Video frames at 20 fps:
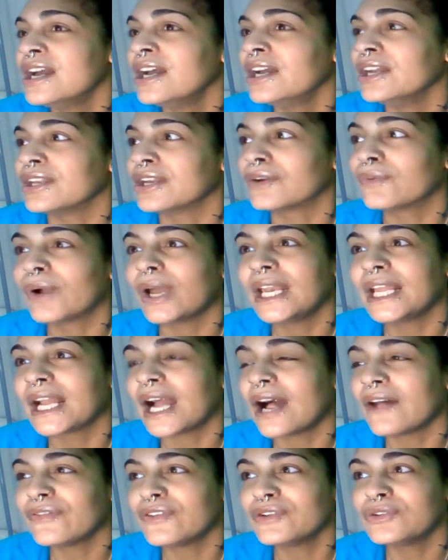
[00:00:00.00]
you're running
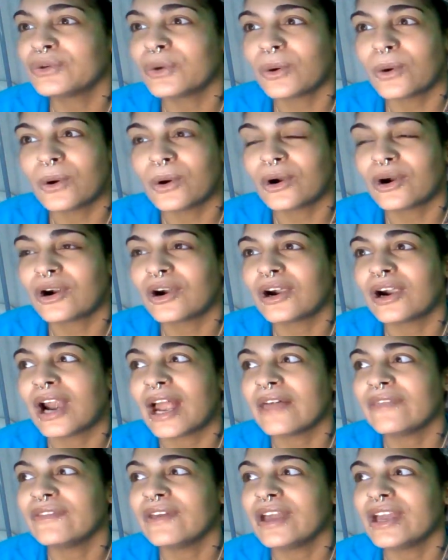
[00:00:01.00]
out the door,
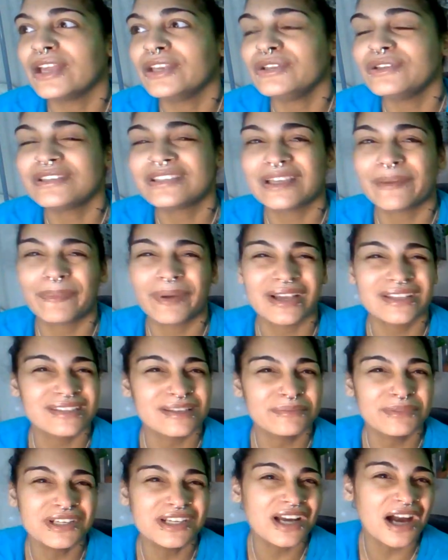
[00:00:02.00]
and then you step on
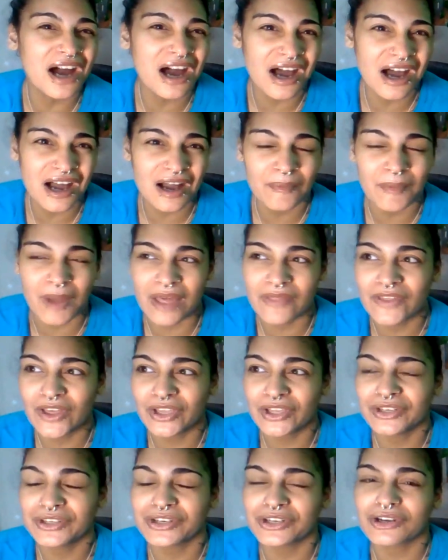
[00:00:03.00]
some gum, and
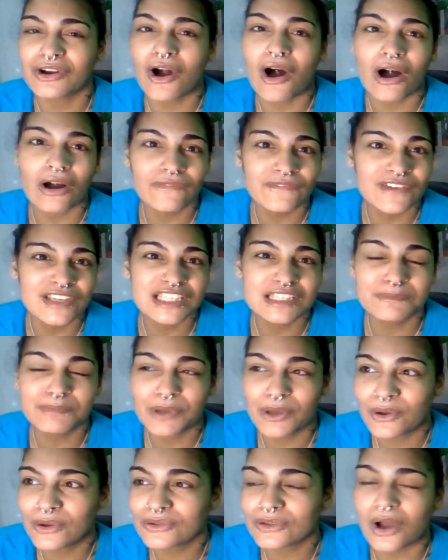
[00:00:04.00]
then your coffee
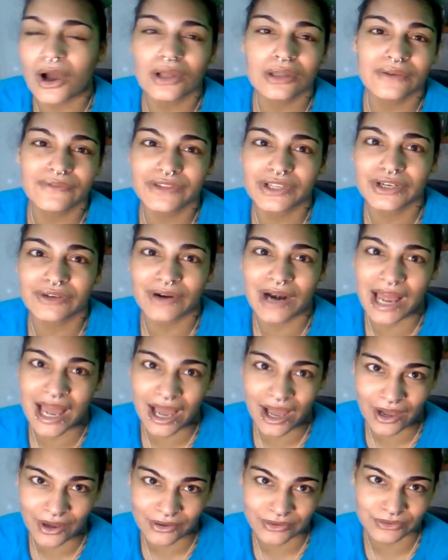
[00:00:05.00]
spills all over the
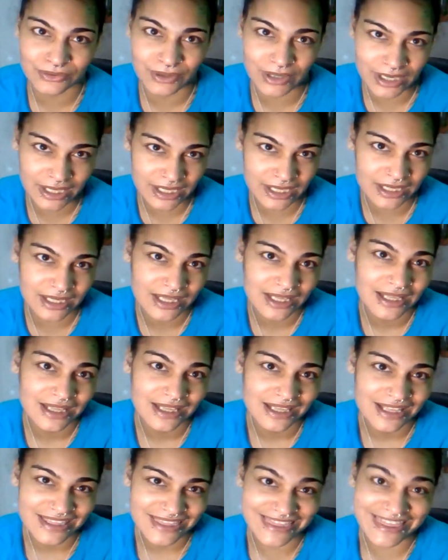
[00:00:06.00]
ground, right?
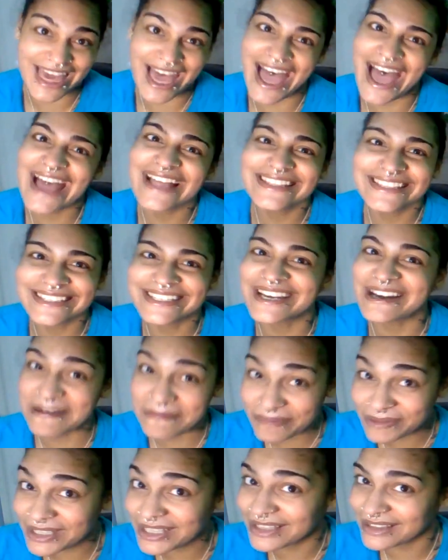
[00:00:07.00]
That's
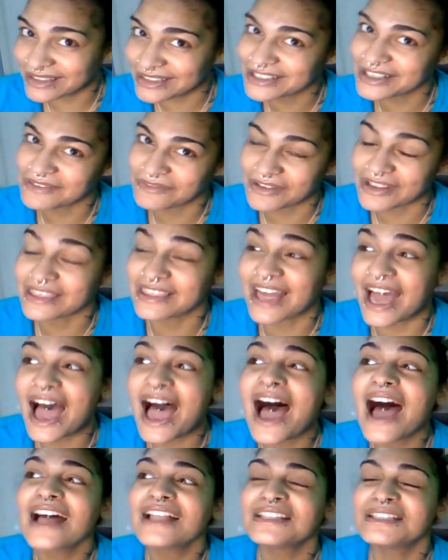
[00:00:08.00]
completely different.
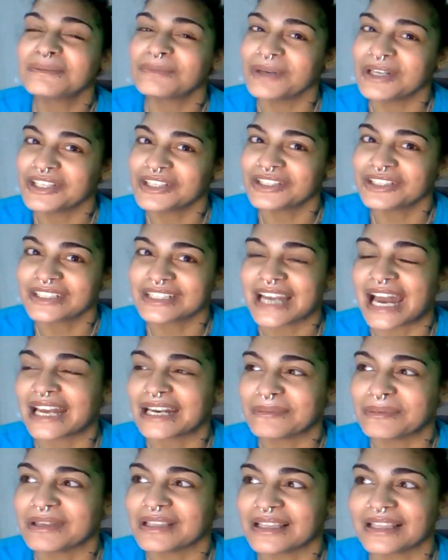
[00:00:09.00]
That's when you
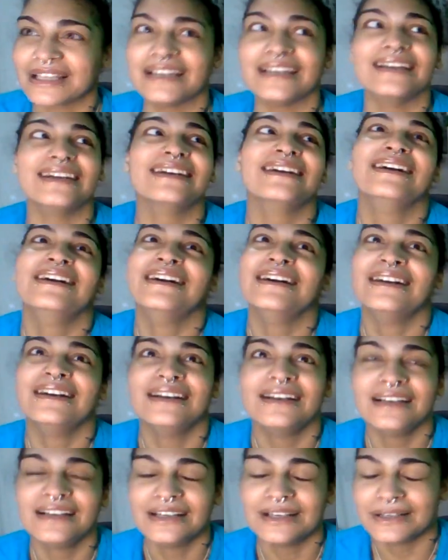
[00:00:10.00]
gotta be like,
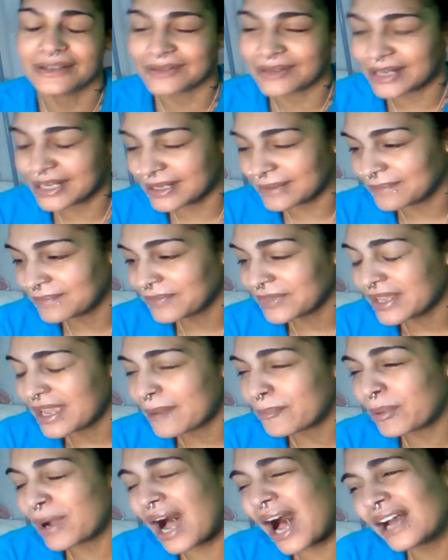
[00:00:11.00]
right.
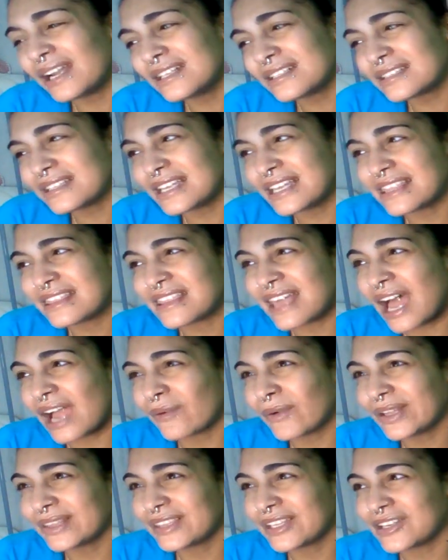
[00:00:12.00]
But honestly, that
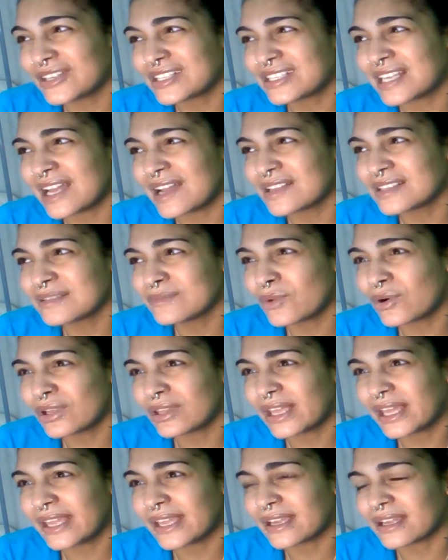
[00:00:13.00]
right there sounds more
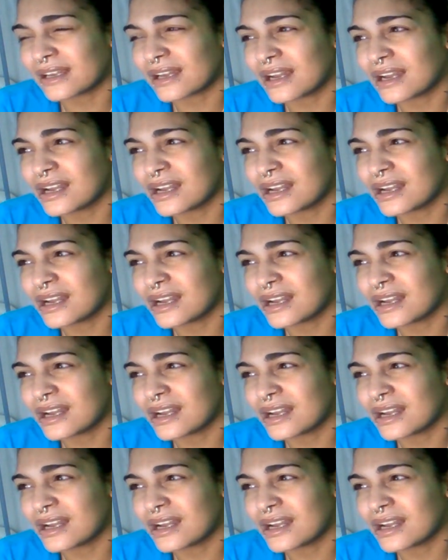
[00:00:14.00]
like